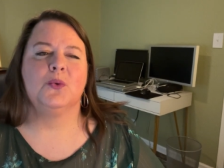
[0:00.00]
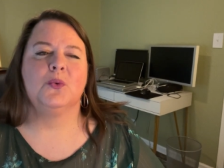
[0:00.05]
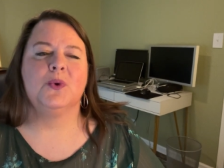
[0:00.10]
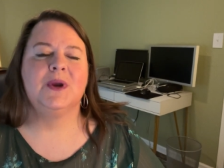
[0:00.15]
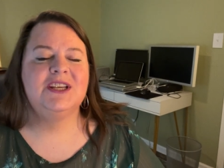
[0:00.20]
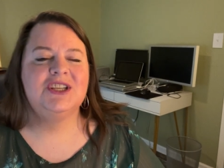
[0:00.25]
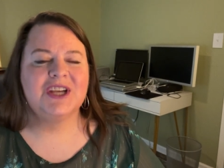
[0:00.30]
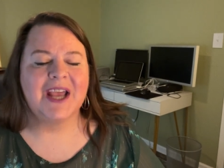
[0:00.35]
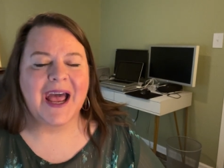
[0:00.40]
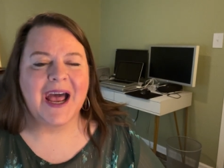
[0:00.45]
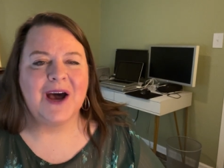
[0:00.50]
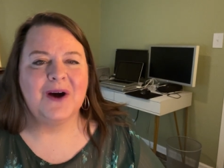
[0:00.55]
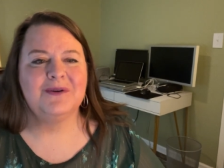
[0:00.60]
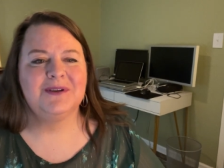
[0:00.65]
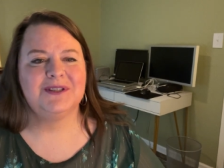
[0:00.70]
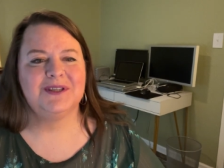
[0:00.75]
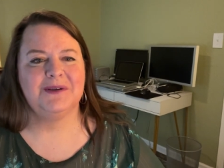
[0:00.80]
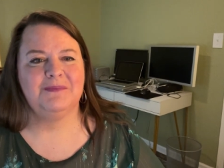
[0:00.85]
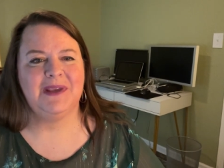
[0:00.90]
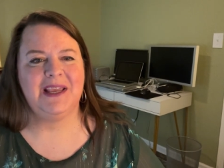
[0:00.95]
reach out
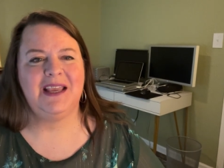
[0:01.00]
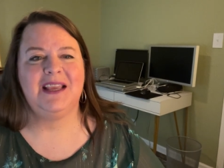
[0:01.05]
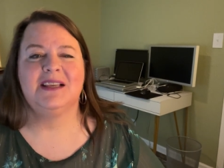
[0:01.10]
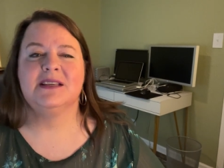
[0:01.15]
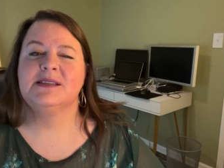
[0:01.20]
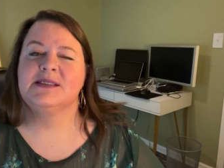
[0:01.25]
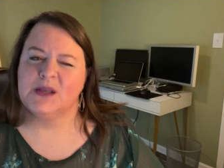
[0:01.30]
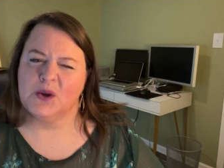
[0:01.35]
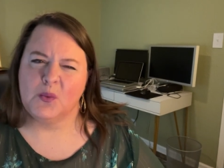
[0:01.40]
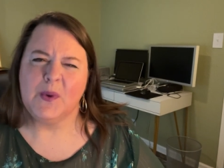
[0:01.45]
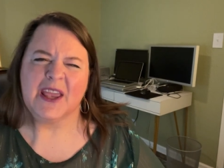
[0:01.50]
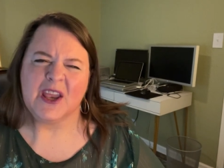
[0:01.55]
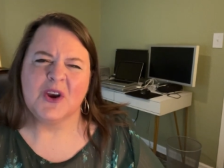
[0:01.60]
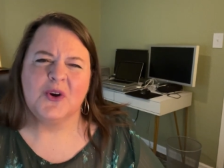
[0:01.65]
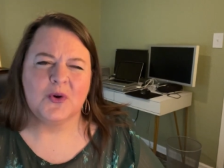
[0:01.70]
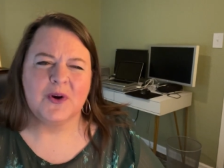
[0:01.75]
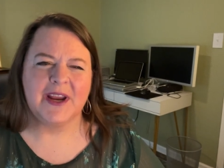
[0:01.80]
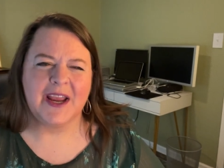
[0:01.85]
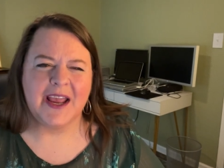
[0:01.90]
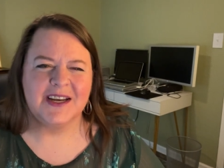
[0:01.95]
to me so we can
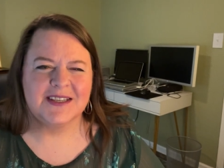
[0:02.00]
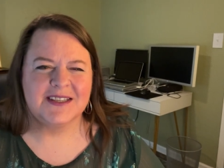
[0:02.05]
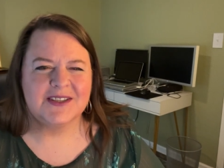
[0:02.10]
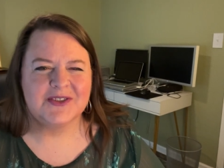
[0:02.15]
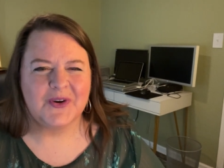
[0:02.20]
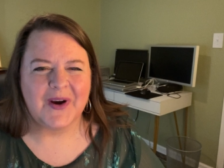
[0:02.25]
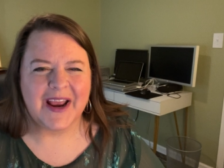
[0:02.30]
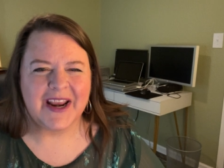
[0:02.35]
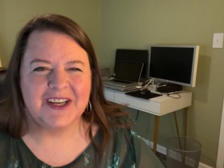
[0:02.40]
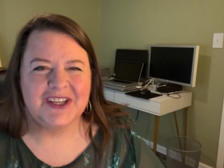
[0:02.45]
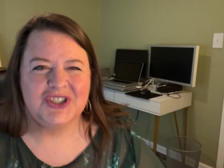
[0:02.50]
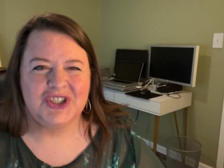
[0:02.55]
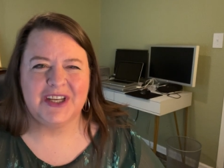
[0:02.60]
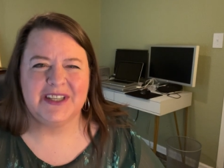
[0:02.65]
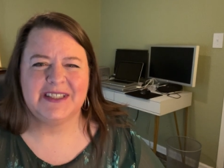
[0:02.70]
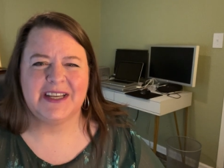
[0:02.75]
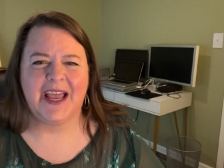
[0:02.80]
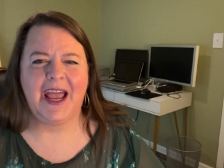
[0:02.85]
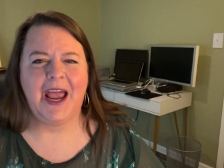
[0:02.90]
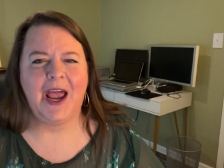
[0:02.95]
create a strategy
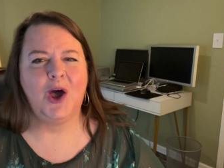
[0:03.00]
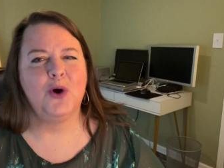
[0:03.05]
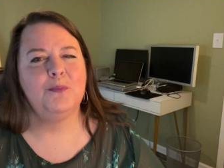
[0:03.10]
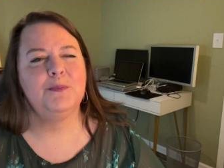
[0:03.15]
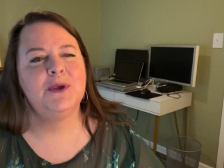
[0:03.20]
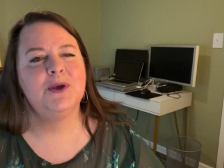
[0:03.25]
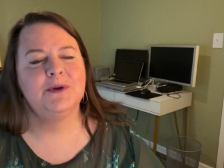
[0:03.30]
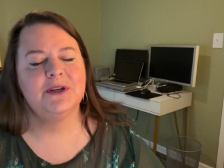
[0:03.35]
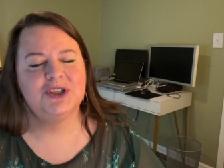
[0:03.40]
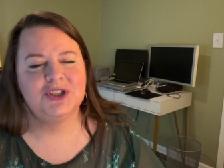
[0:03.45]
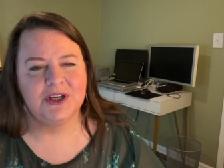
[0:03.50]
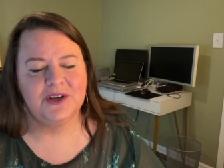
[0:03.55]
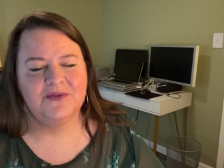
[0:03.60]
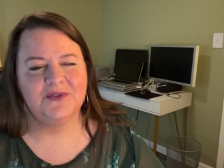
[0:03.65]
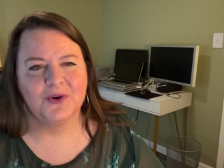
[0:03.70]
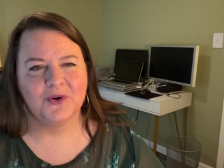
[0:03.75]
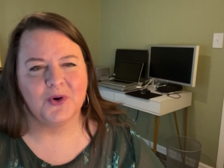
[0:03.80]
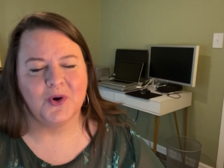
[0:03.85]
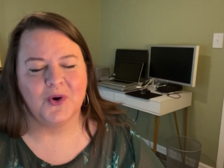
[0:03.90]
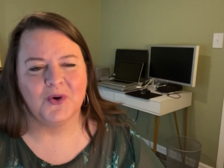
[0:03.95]
to help you achieve
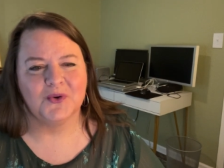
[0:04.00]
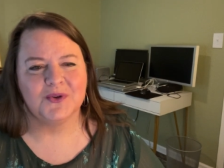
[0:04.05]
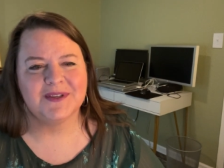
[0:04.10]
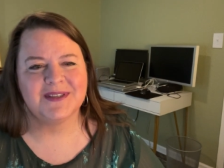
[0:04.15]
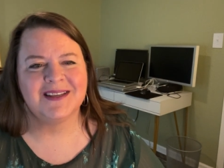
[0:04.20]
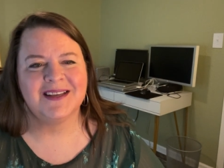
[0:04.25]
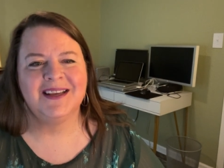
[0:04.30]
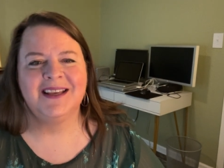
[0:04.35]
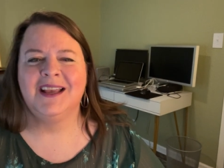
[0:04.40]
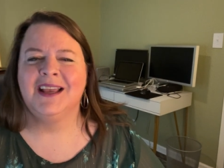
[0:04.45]
your goals.